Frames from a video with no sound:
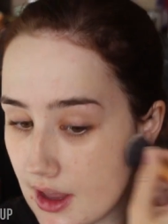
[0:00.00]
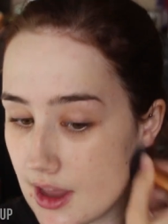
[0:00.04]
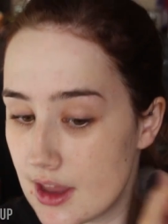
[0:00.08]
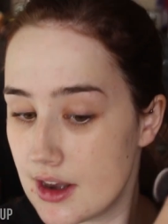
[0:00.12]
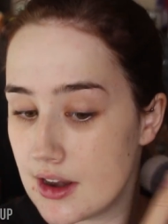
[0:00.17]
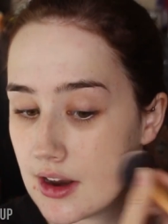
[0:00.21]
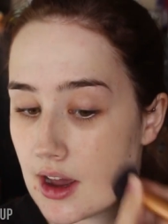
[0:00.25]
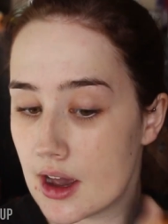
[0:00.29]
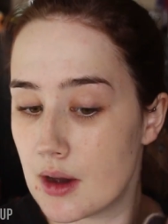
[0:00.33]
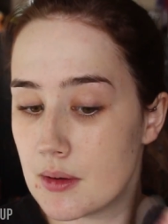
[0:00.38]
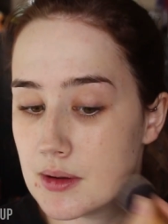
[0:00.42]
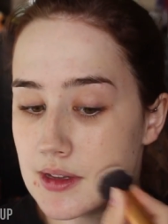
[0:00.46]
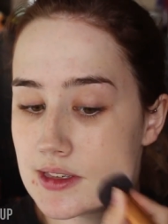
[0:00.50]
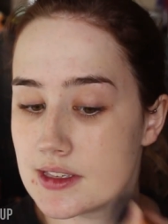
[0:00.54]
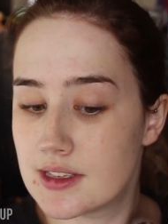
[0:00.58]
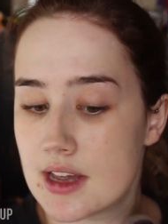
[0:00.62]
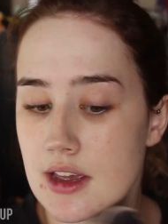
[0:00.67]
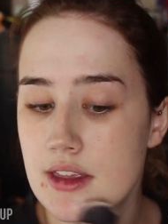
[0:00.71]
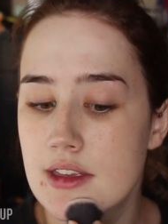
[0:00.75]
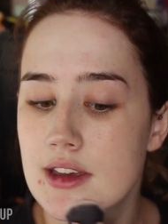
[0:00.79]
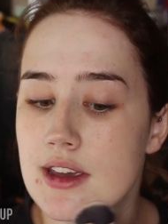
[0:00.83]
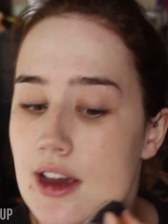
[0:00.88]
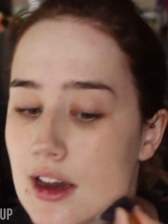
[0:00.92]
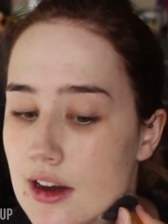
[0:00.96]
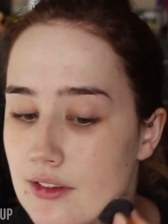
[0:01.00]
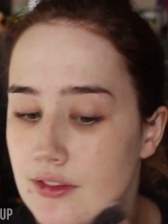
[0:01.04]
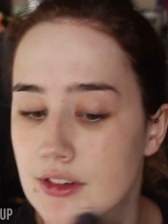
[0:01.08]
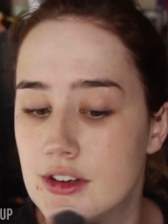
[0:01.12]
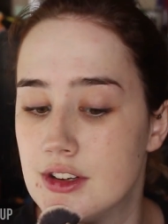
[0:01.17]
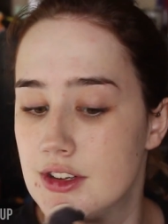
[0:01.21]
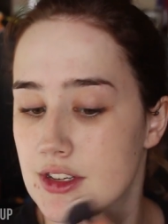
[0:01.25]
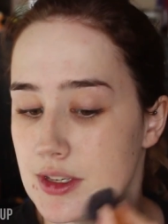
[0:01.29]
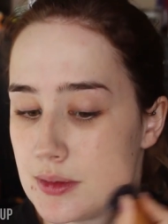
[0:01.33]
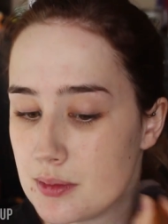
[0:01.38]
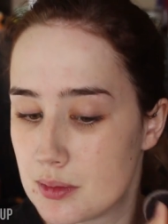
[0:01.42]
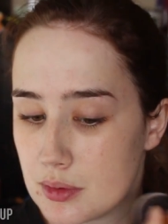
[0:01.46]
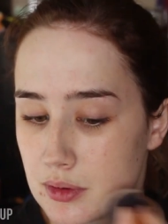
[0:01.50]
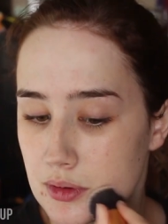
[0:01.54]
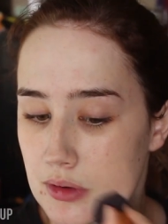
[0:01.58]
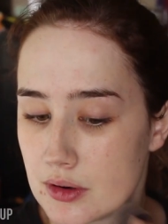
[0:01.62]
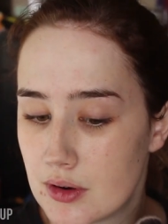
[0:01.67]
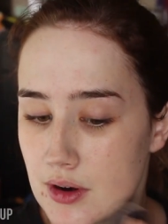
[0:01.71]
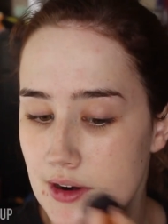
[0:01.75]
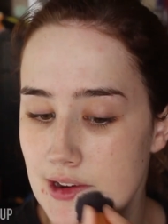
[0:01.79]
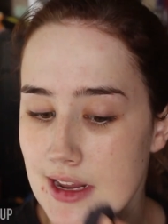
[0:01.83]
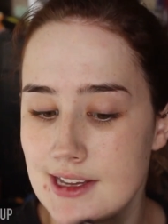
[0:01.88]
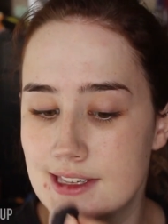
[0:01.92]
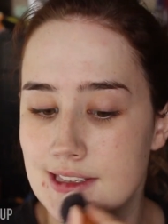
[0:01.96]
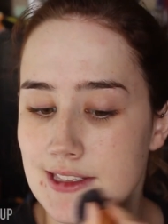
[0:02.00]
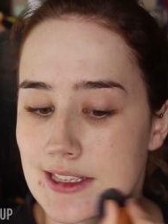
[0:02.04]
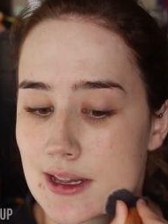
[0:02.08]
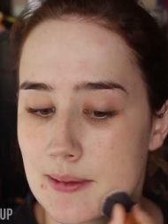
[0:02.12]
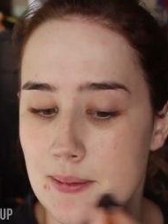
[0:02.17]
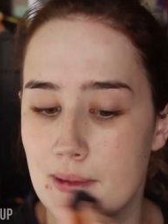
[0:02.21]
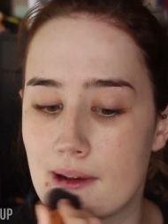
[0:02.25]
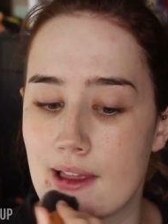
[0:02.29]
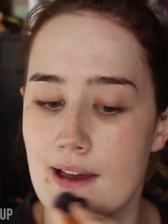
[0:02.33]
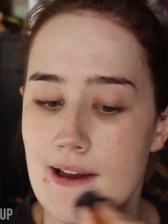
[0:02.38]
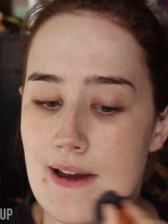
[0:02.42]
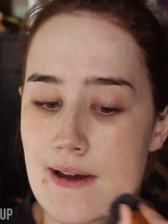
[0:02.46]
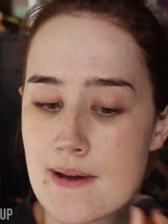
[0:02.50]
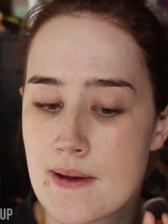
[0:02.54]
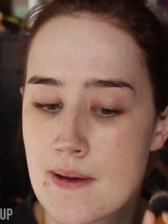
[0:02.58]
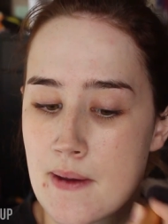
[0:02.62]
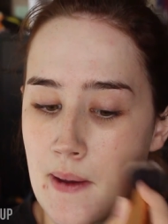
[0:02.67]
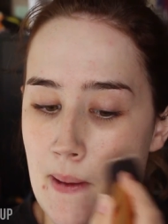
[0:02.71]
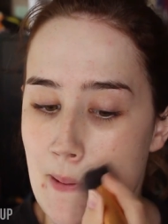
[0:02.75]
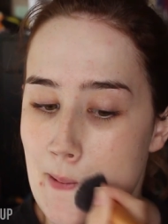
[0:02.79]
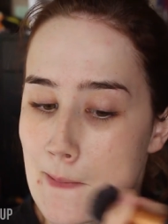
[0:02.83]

And I would say the coverage is pretty similar,